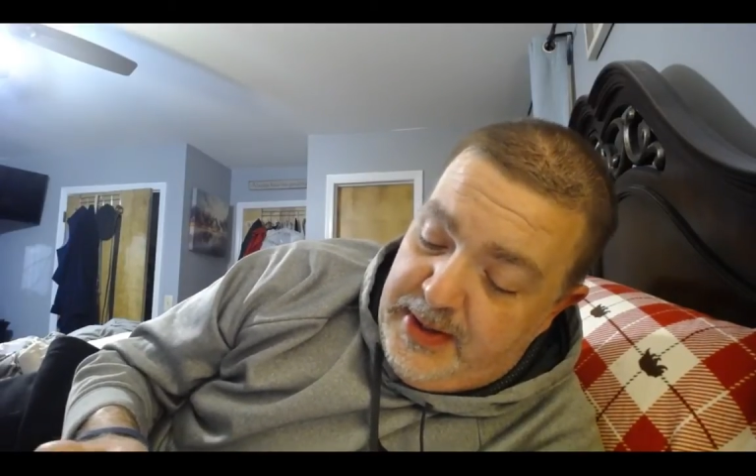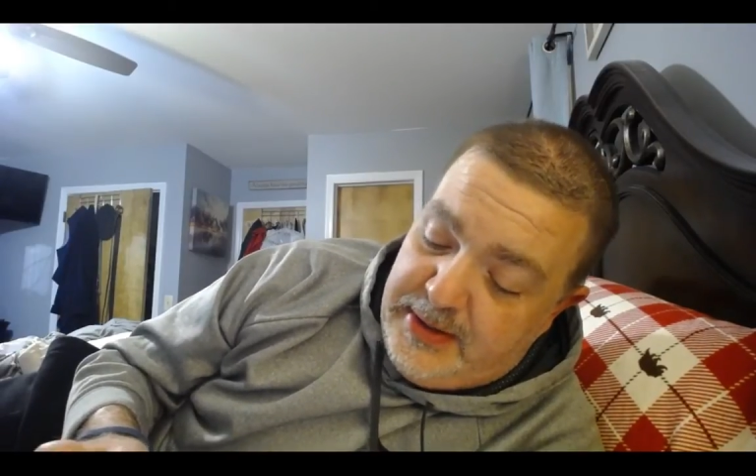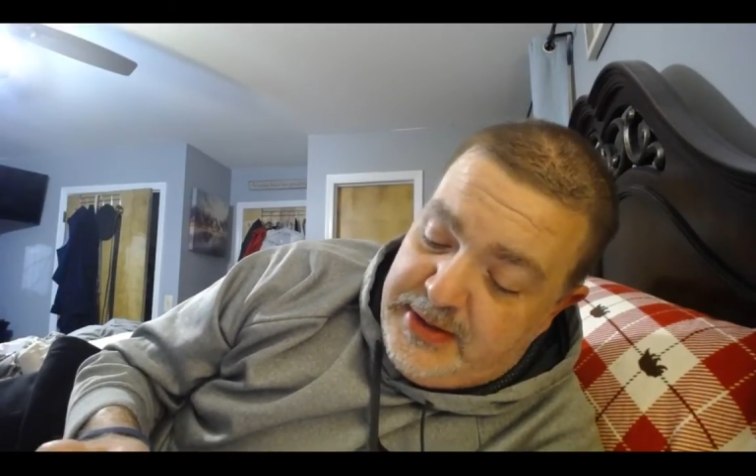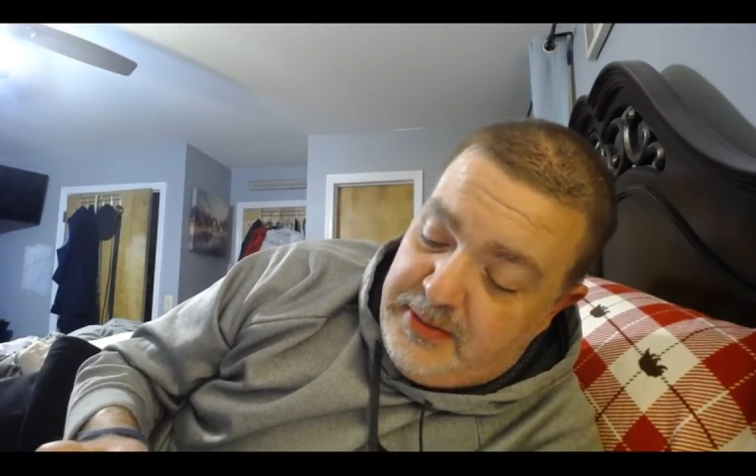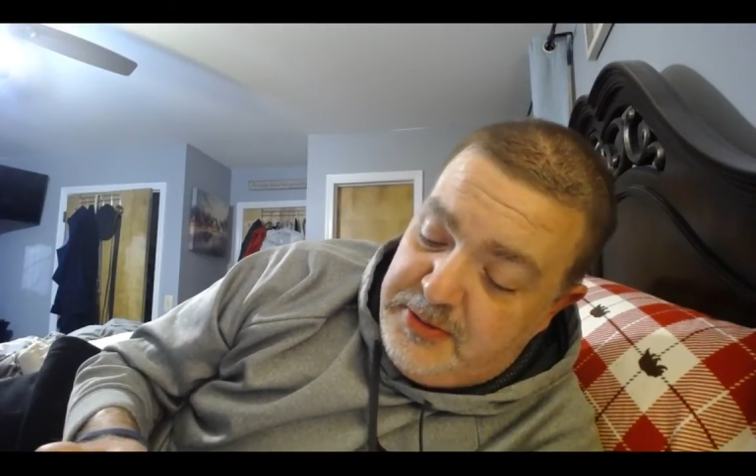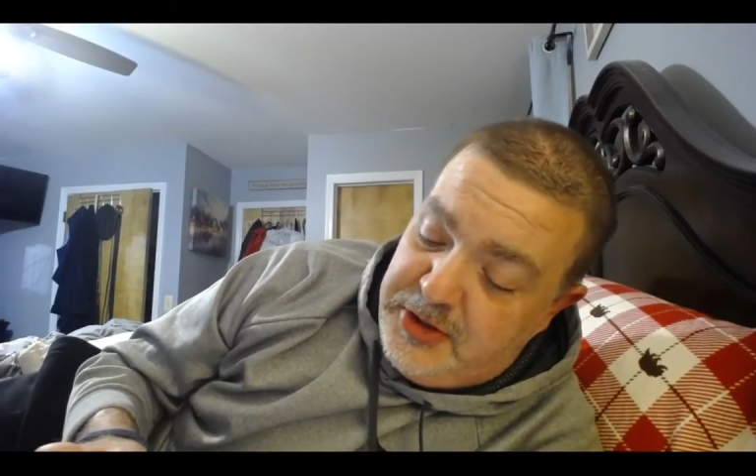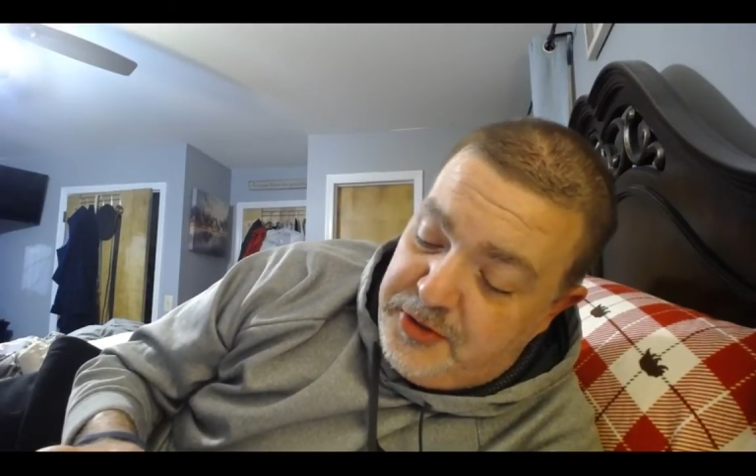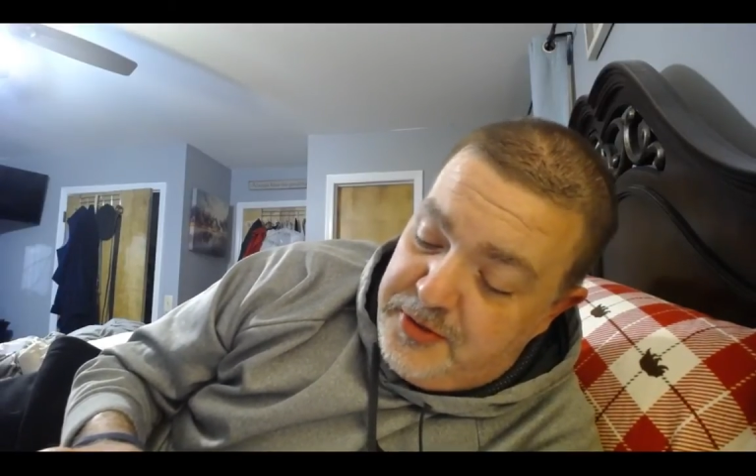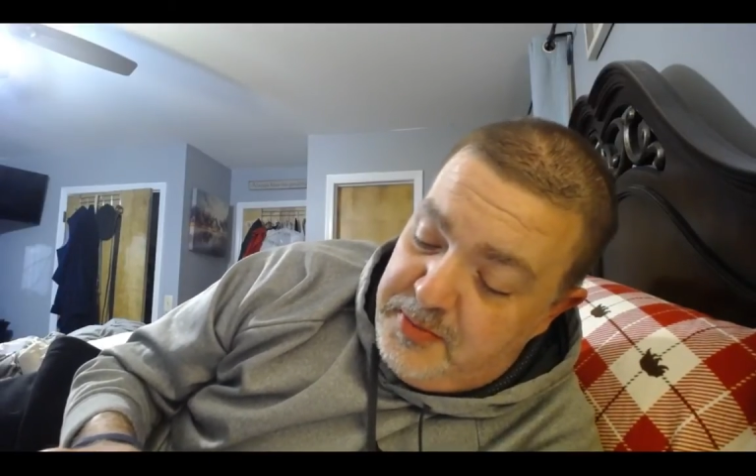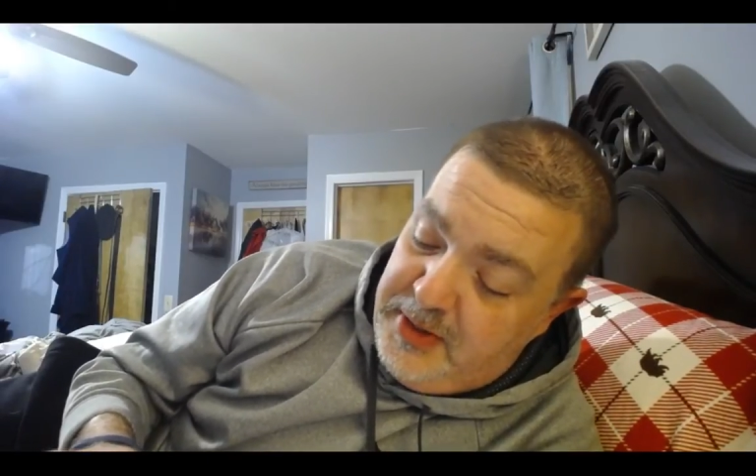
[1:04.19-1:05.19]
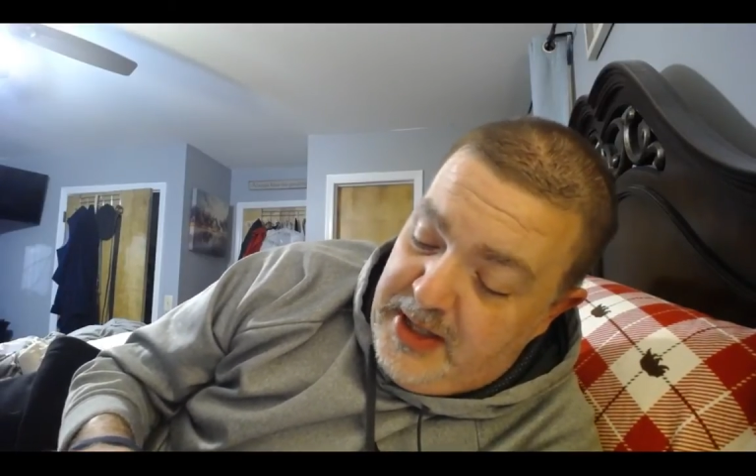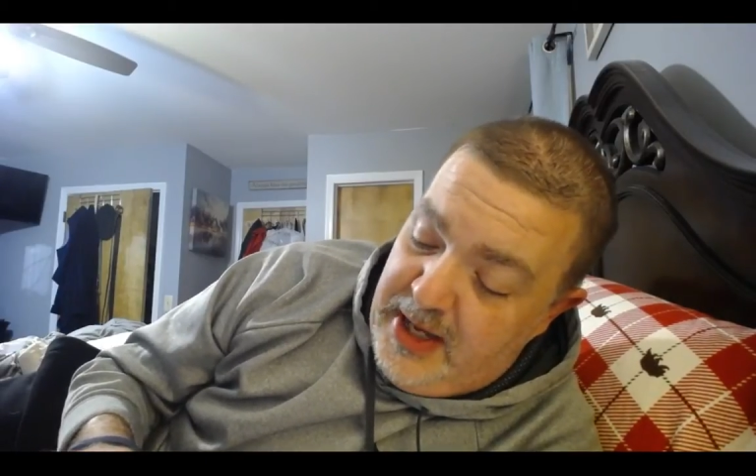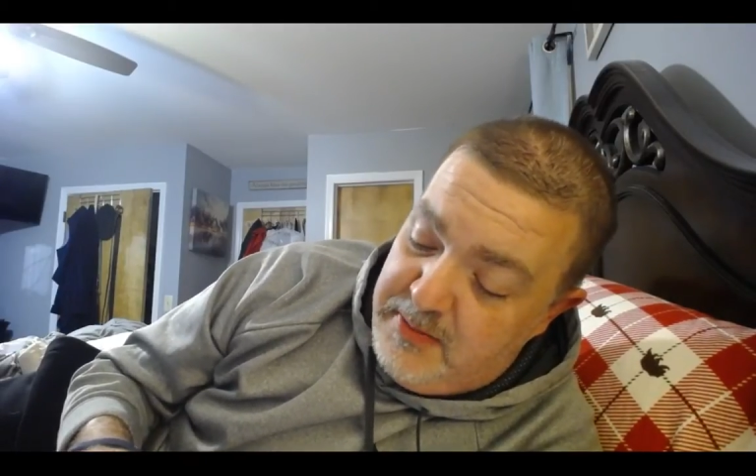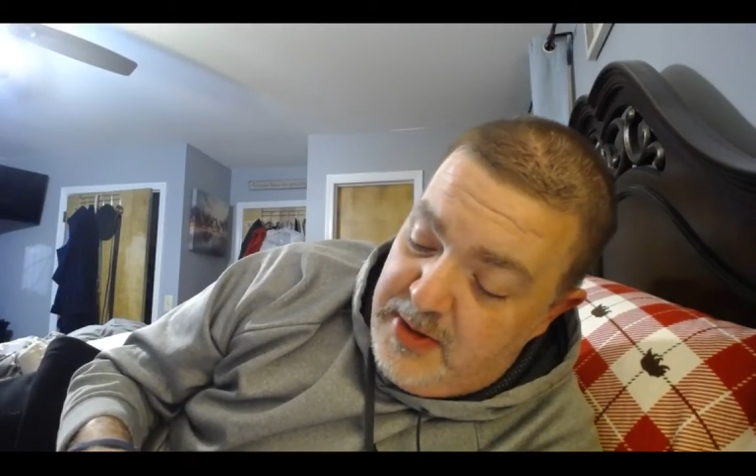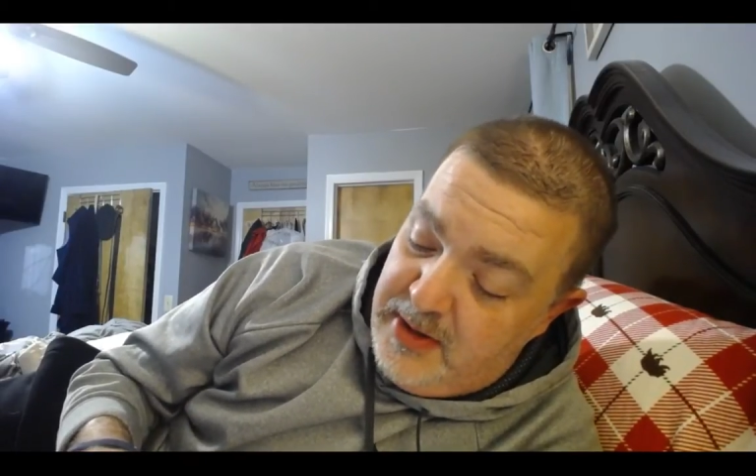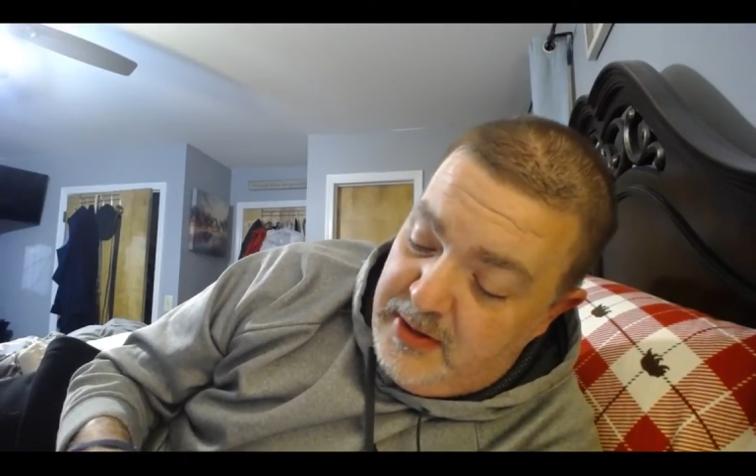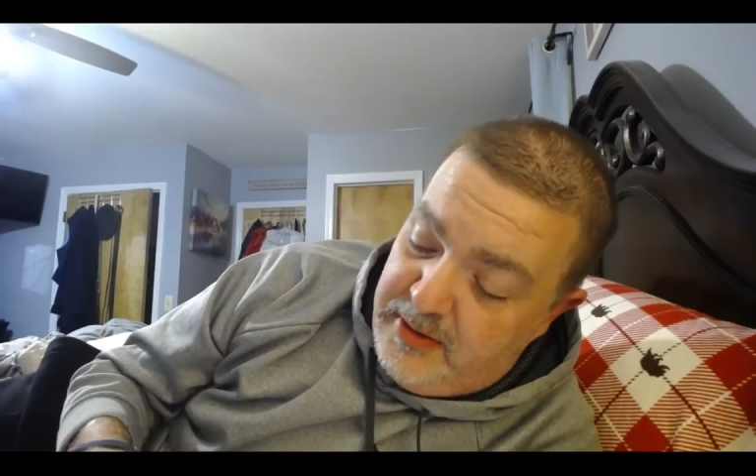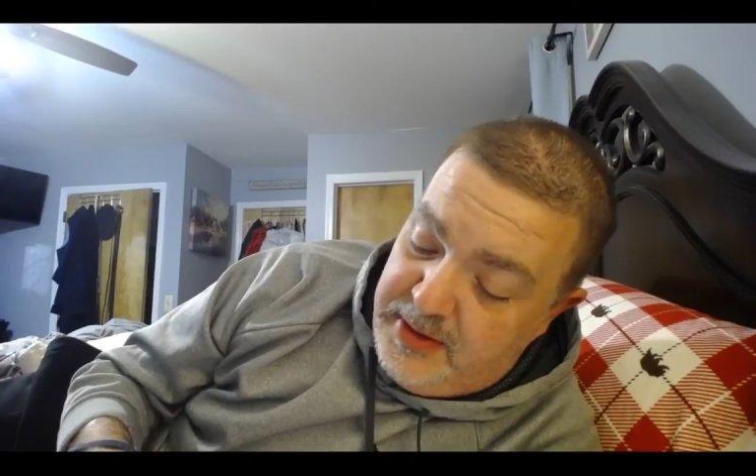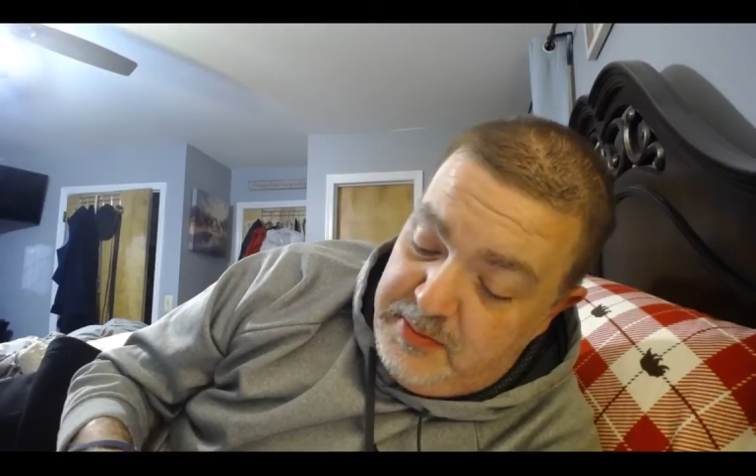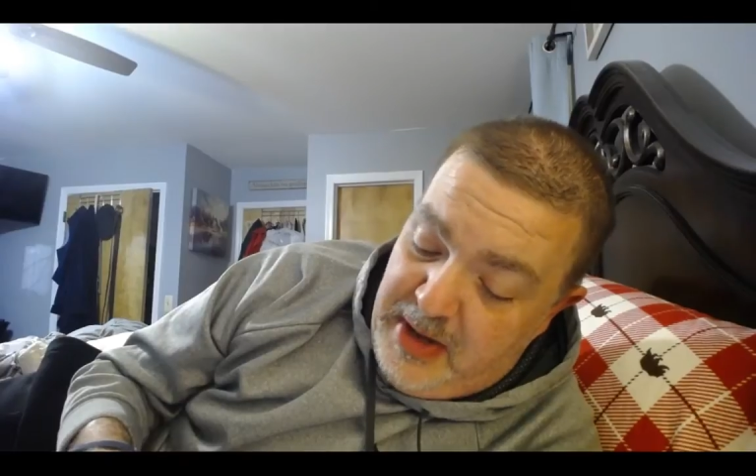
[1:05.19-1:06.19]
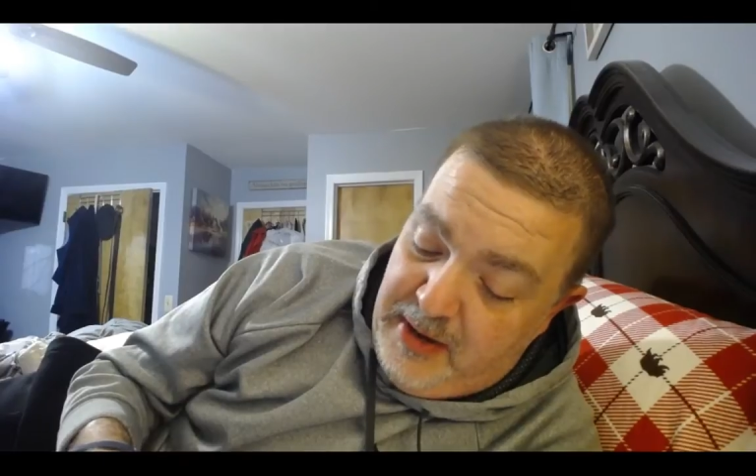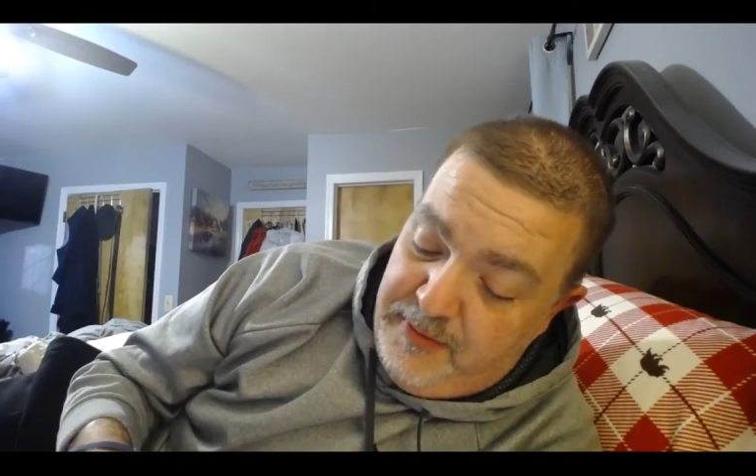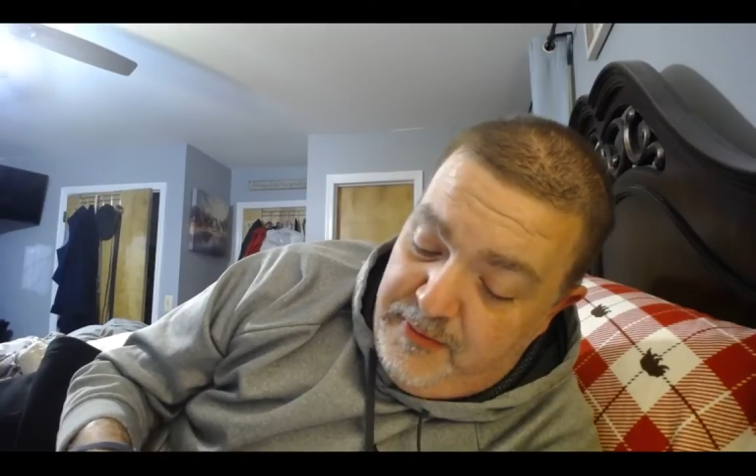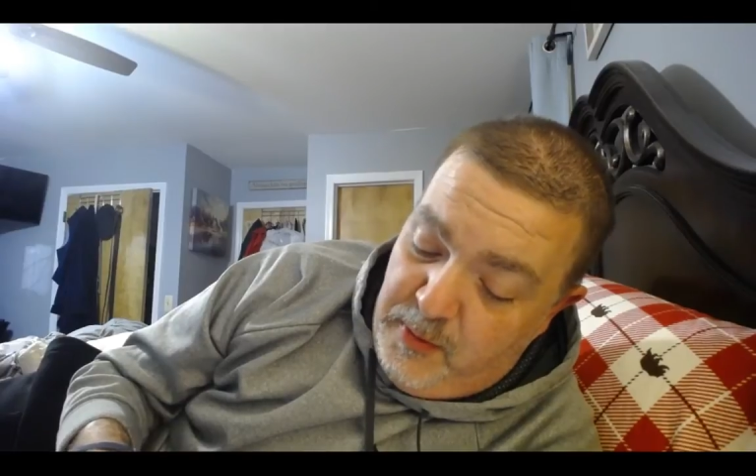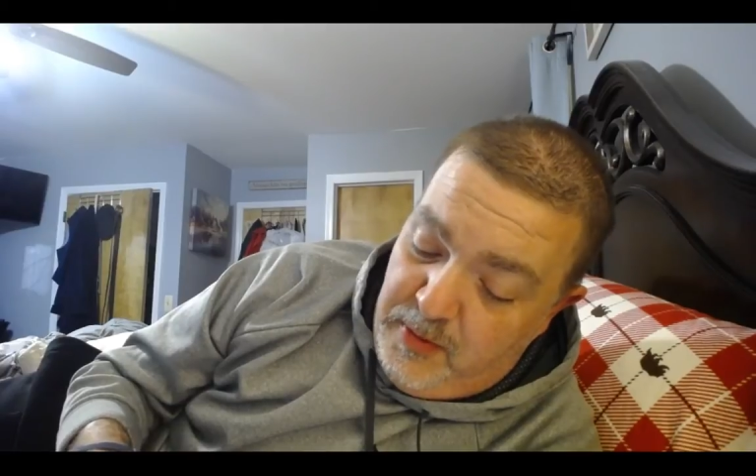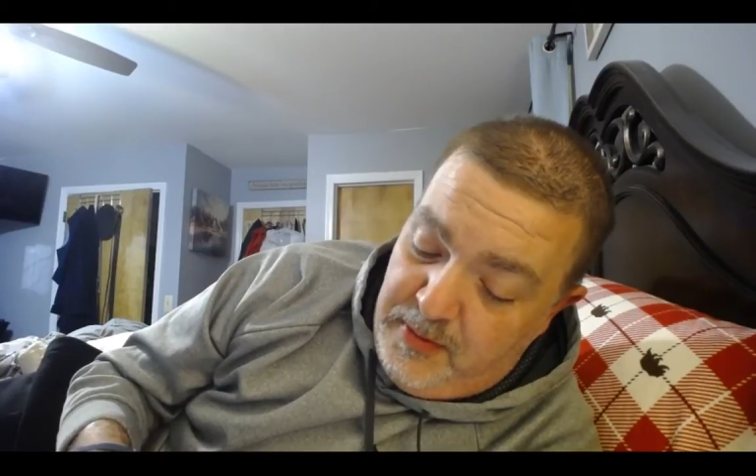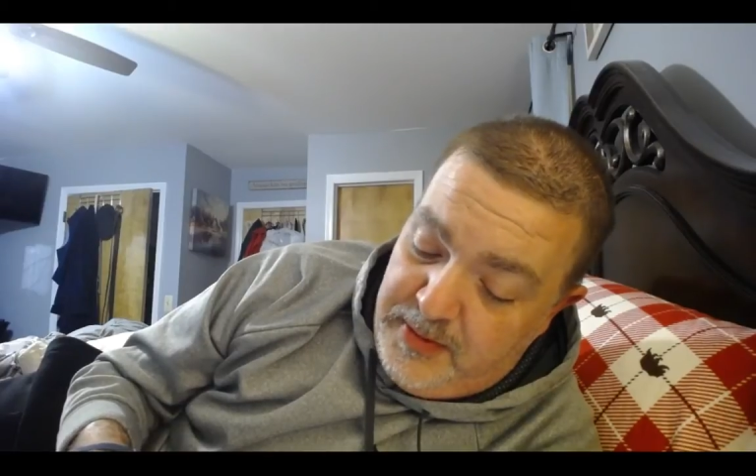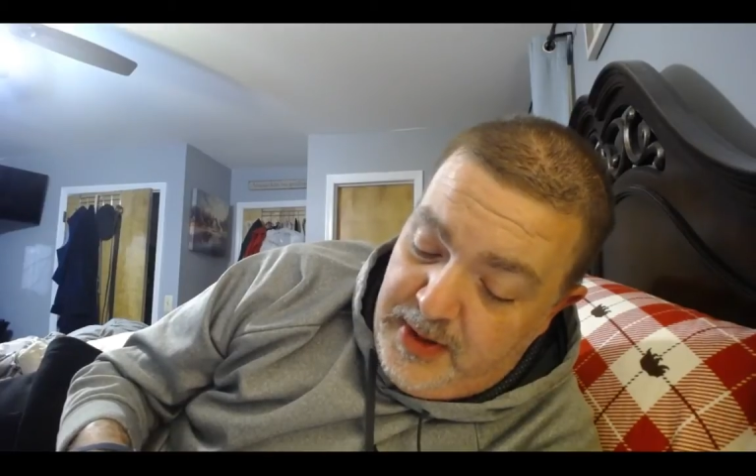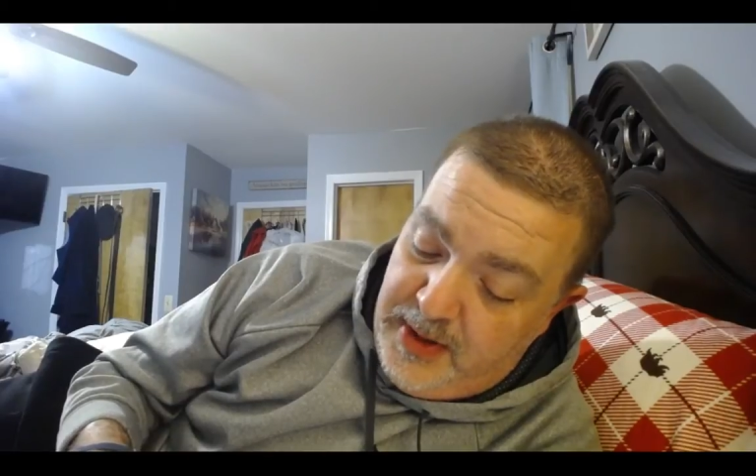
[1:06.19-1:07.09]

Some children became ill and malformed